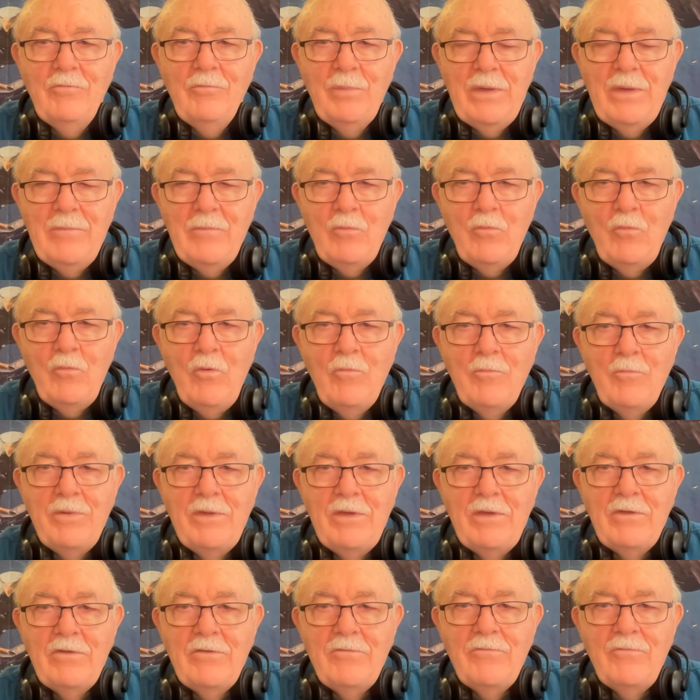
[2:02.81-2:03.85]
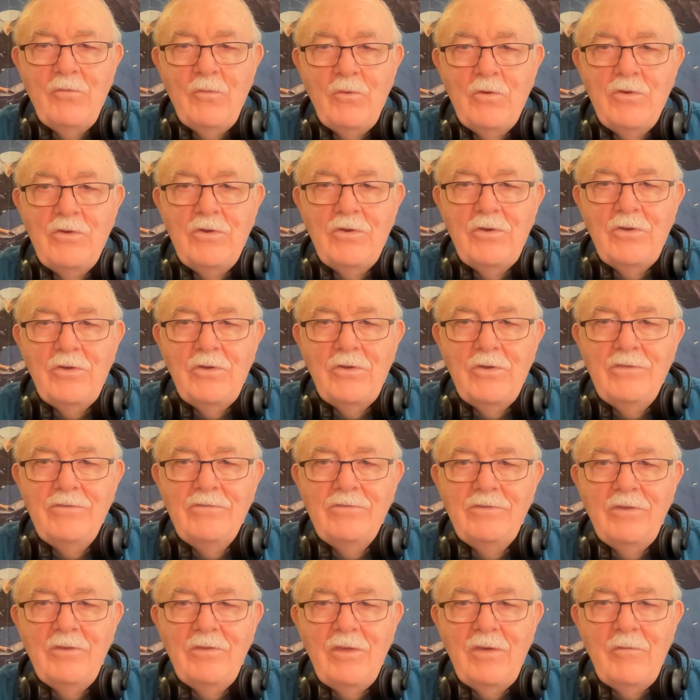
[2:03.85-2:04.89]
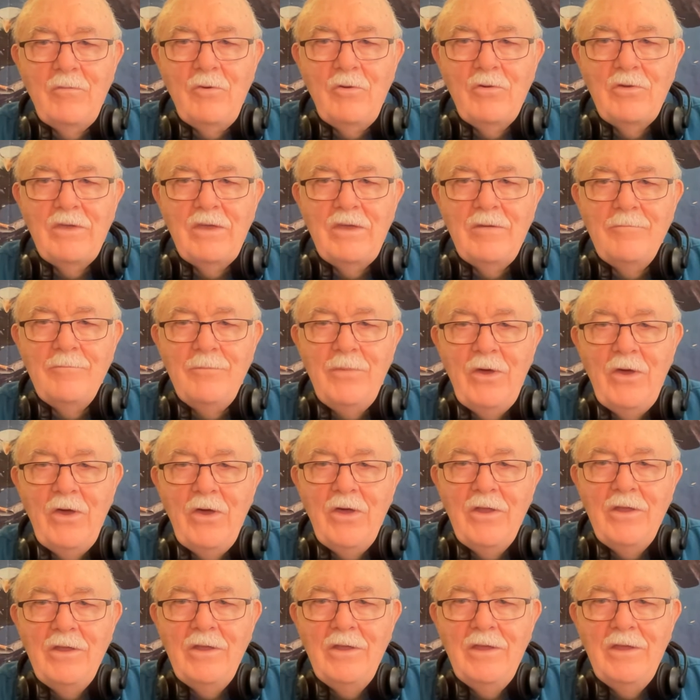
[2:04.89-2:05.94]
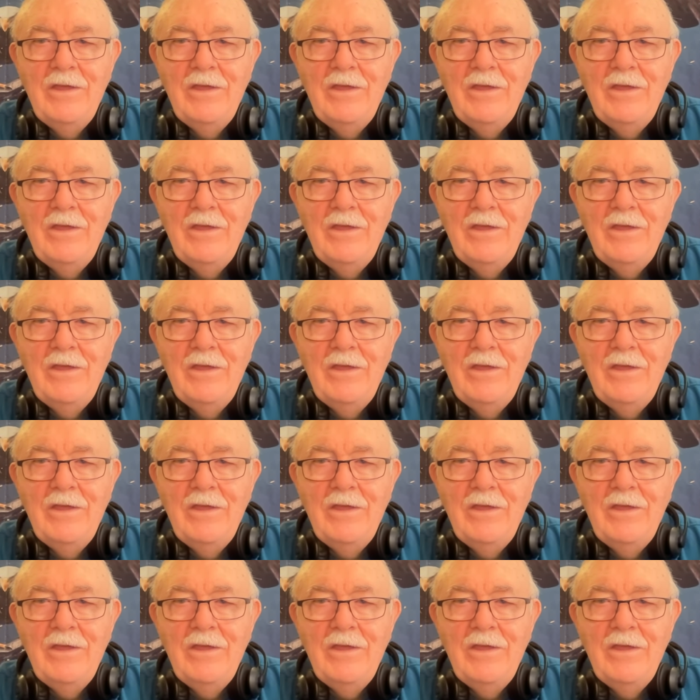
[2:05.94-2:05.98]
People won't be able to afford your goods, so they won't get bought.